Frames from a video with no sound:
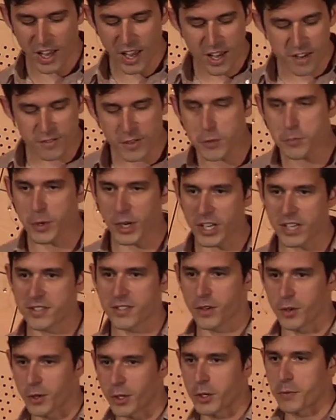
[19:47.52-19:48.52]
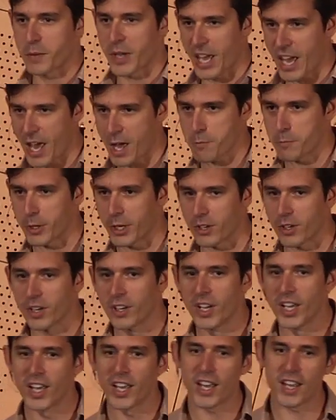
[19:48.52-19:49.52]
everybody's going to be happier.
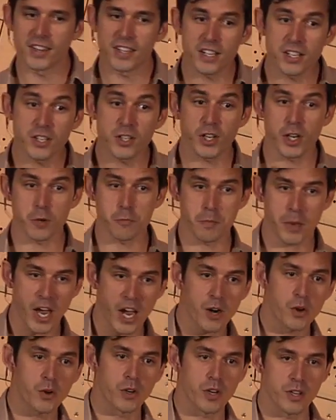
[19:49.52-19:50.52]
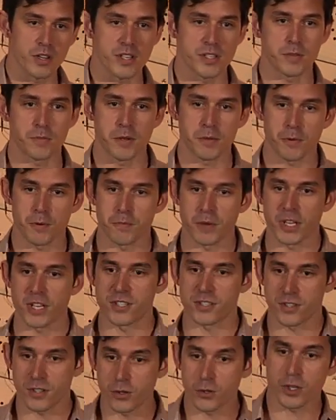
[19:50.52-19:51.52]
And then you can empower all these people
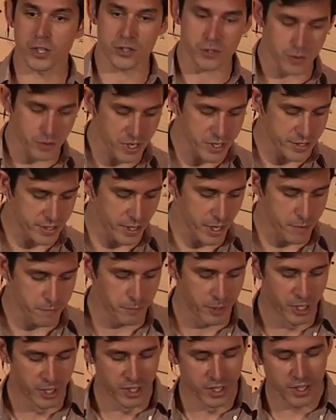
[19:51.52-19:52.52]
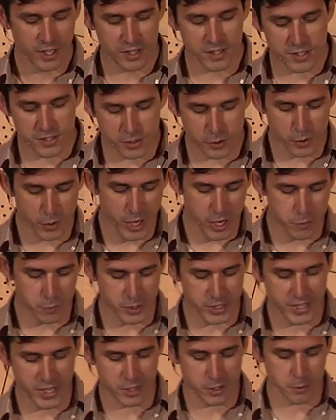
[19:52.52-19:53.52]
because you can trust them. And this will create
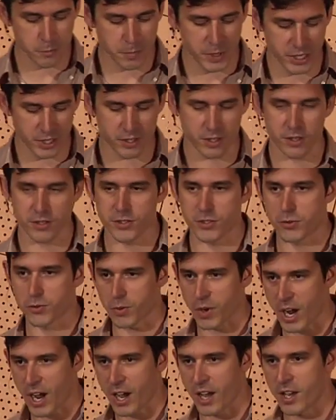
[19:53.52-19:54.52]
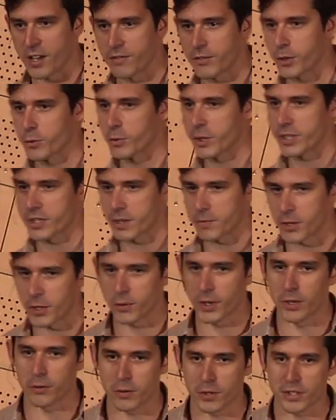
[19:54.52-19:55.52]
what Daniel Pink calls drive, or what
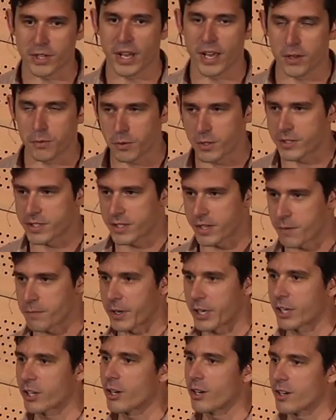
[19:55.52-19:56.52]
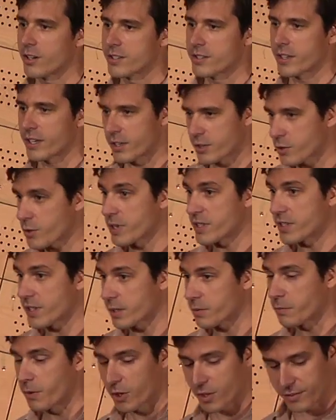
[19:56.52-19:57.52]
W. Edwards Deming calls
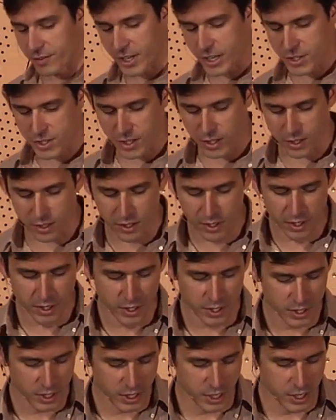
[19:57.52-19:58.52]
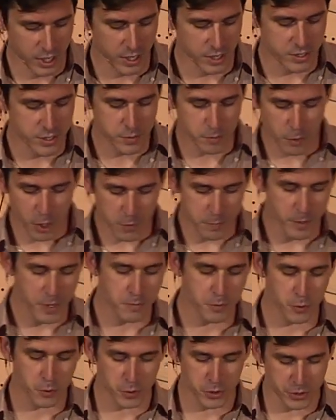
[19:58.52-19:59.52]
intrinsic motivation. Smart
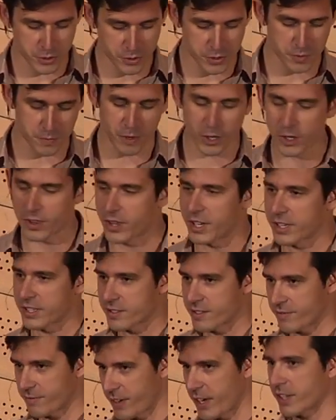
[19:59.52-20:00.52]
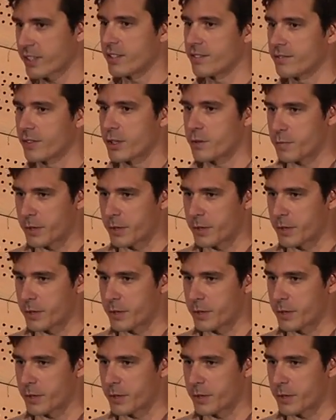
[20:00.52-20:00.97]
people will do smart things effectively